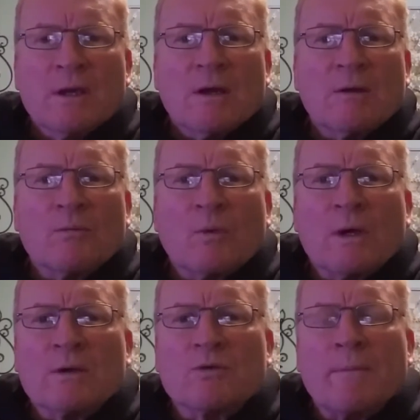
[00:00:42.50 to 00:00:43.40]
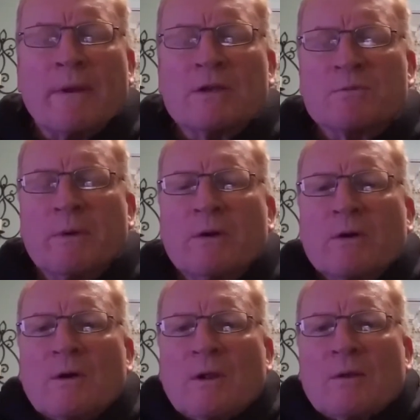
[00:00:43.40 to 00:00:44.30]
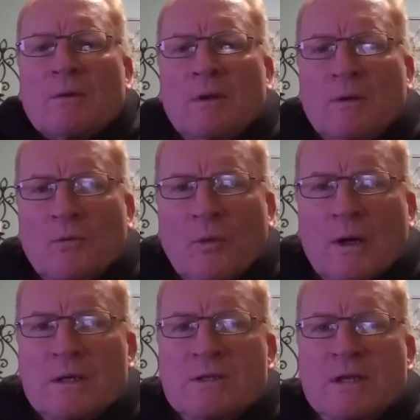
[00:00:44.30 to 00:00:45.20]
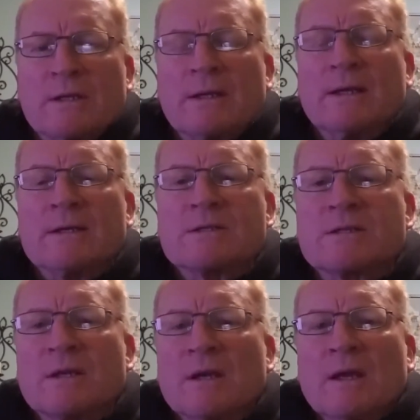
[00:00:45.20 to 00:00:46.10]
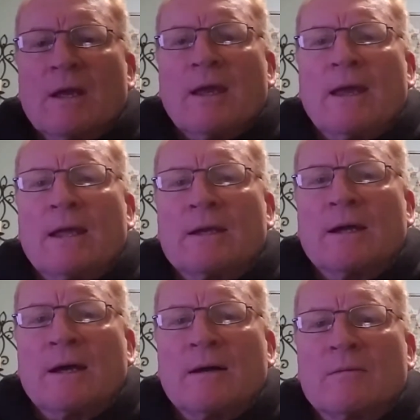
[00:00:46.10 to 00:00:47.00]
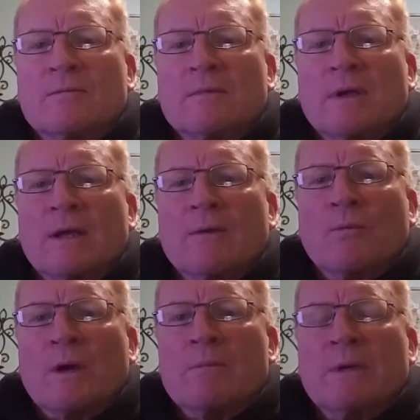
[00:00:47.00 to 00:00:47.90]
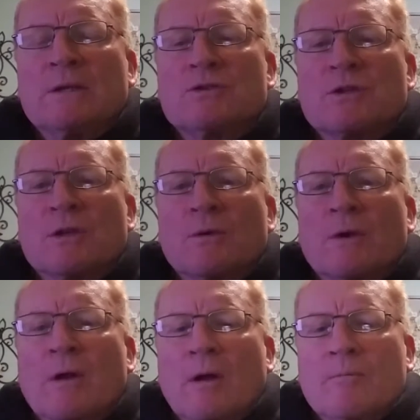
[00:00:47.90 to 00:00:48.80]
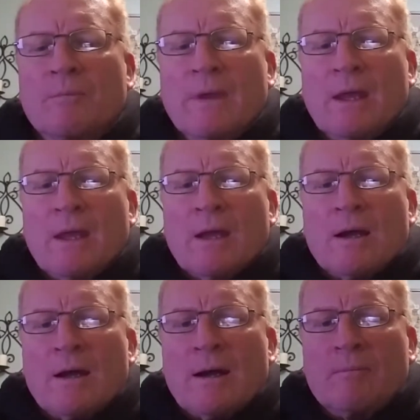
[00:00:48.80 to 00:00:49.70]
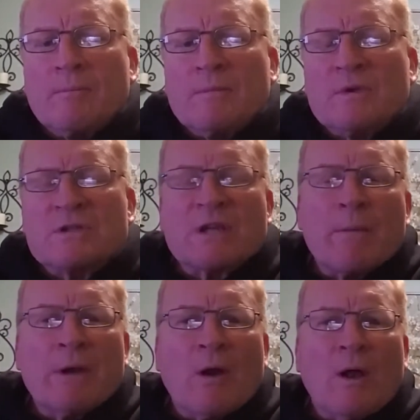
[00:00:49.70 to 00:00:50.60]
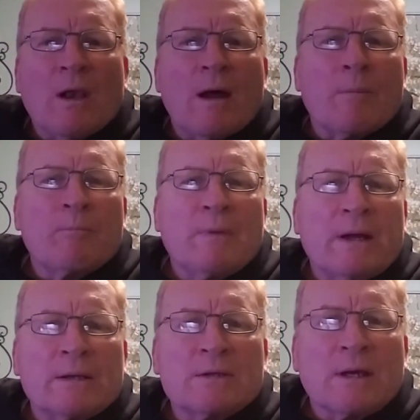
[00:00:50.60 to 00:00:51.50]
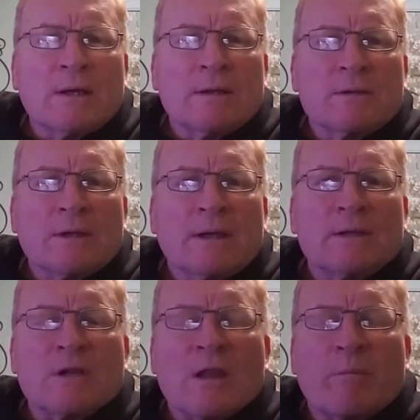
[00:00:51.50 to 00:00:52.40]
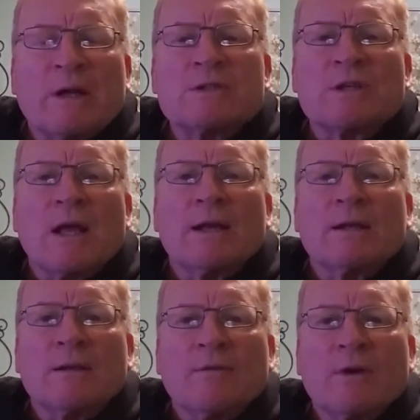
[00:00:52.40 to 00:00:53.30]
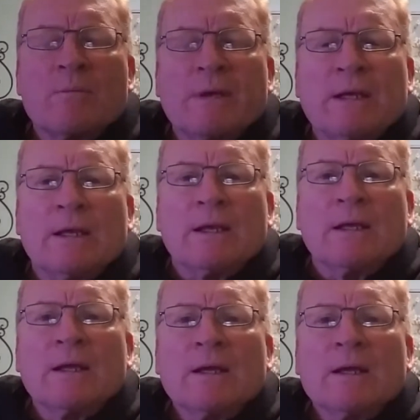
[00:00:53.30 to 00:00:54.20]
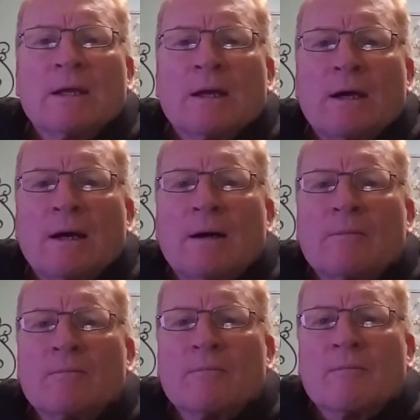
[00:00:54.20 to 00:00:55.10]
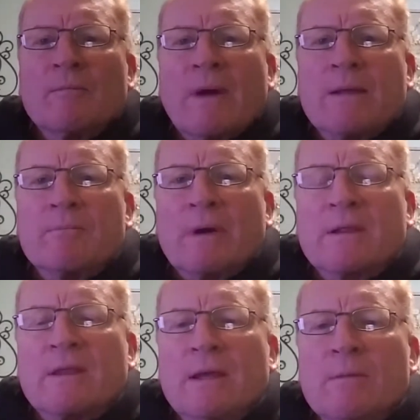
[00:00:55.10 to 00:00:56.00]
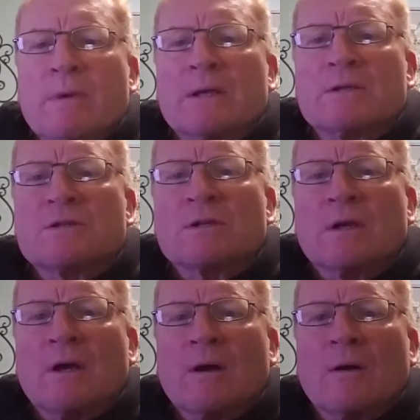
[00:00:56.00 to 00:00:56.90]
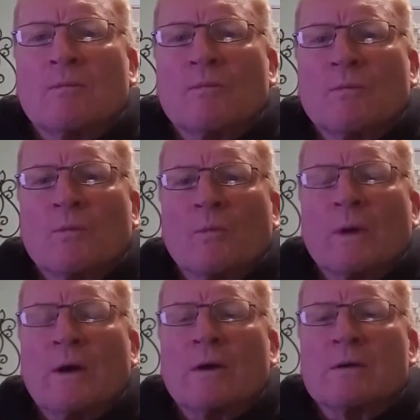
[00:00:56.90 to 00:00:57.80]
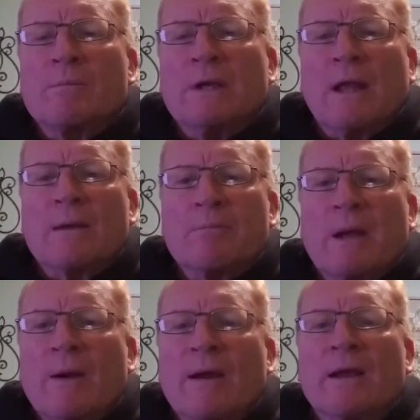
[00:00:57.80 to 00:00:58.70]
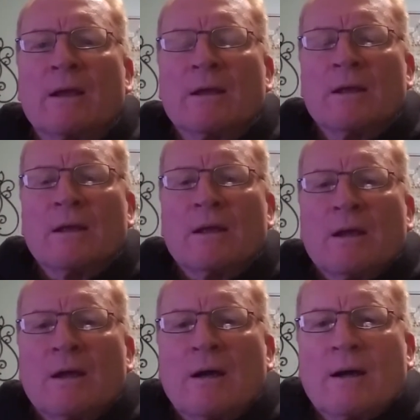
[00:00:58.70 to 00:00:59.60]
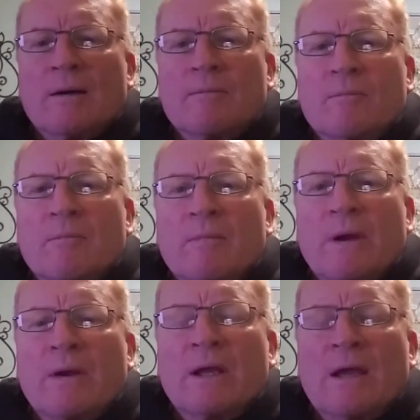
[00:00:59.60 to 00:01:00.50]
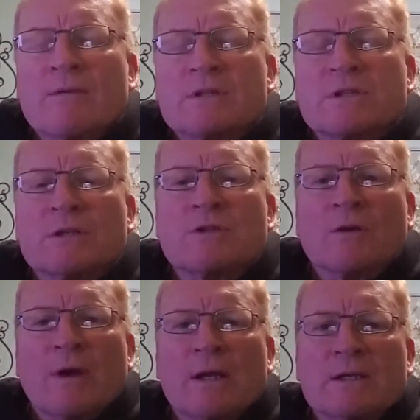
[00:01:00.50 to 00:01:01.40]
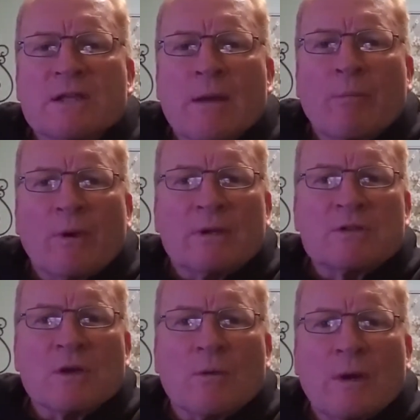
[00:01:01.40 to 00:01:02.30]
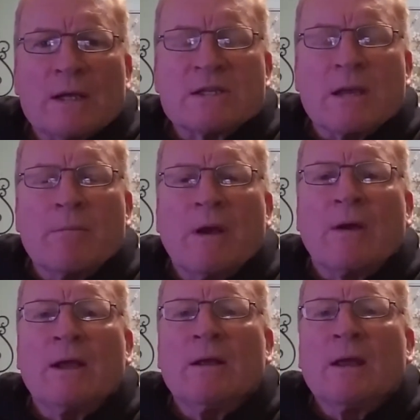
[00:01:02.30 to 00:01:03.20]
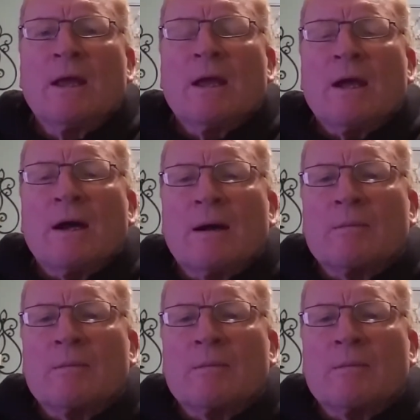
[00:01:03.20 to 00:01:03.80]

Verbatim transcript: and what a tremendous miracle it was and is, and um, and what it means to you and all. Um, to sum it all up, uh, to to get to the punchline at the very beginning, um, my my theme is um, we are to be like Mary. Um, Mary gave us such a great example, and so when I say Mary, I'm